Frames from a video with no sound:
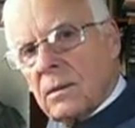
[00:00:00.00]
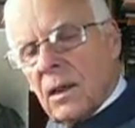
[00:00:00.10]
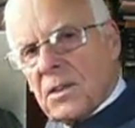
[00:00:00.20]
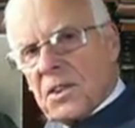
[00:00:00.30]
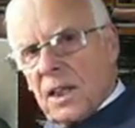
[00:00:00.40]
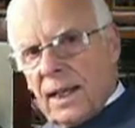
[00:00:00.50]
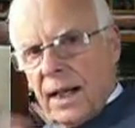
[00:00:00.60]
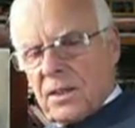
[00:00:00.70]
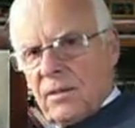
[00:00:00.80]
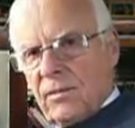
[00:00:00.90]
not
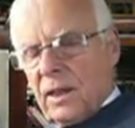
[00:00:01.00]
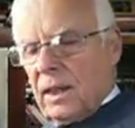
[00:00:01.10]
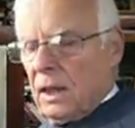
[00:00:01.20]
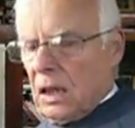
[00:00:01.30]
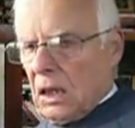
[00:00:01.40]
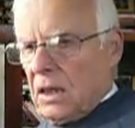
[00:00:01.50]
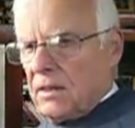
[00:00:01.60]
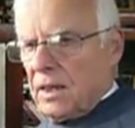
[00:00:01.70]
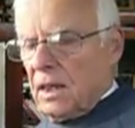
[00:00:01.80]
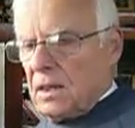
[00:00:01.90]
selectively
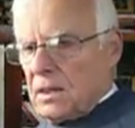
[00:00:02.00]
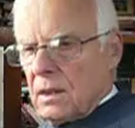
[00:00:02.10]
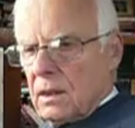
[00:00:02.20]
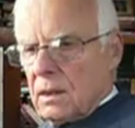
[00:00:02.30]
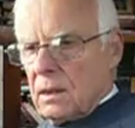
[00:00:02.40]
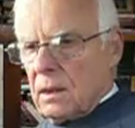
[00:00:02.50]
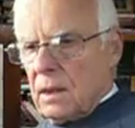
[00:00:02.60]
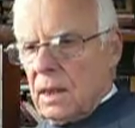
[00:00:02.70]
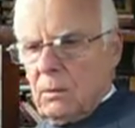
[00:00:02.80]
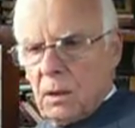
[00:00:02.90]
things that
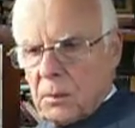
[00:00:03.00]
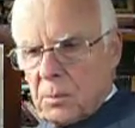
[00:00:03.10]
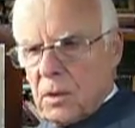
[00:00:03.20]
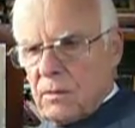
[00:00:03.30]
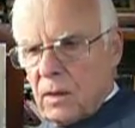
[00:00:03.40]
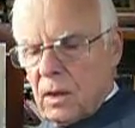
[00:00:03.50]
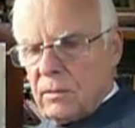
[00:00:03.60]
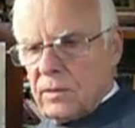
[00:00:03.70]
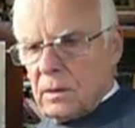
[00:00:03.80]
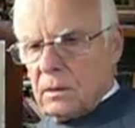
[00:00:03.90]
he will approve
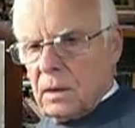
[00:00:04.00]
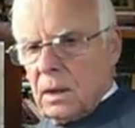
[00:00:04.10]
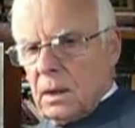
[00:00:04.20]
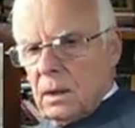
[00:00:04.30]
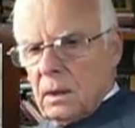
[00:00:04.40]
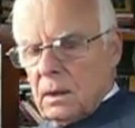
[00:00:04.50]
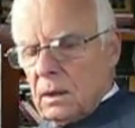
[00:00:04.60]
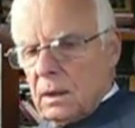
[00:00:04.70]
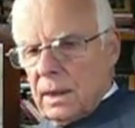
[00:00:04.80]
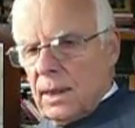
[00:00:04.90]
of and
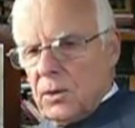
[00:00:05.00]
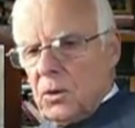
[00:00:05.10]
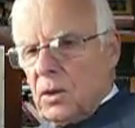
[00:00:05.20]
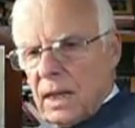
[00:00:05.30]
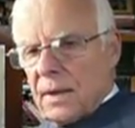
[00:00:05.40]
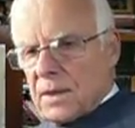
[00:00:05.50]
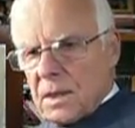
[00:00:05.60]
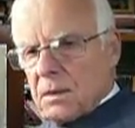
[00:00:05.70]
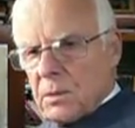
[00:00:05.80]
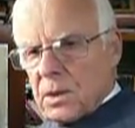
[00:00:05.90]
uh, ignore
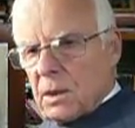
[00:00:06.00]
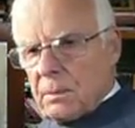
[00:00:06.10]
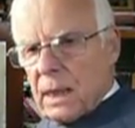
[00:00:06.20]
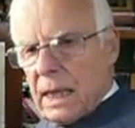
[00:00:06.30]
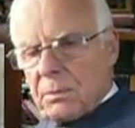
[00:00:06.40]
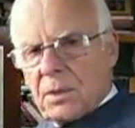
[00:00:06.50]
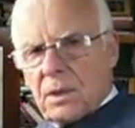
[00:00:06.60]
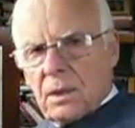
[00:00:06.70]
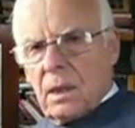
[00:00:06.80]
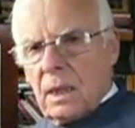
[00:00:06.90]
others which are perhaps
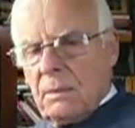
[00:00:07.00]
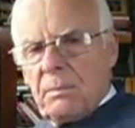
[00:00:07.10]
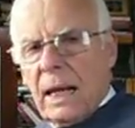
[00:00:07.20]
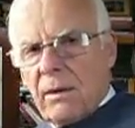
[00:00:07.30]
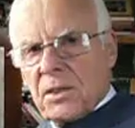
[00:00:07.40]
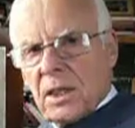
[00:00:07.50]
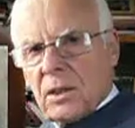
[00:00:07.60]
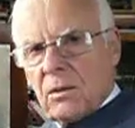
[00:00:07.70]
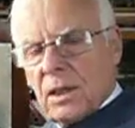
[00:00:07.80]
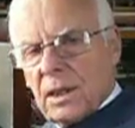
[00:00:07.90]

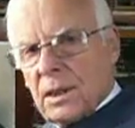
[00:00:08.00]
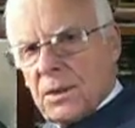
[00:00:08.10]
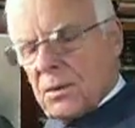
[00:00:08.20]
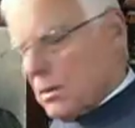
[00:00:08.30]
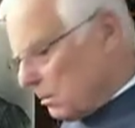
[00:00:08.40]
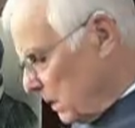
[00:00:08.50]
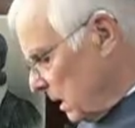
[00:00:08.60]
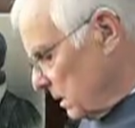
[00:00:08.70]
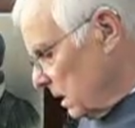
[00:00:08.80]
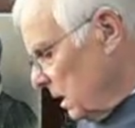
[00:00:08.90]
embarrassing or a little too
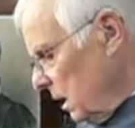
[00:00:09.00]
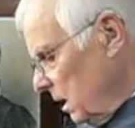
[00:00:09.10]
demanding.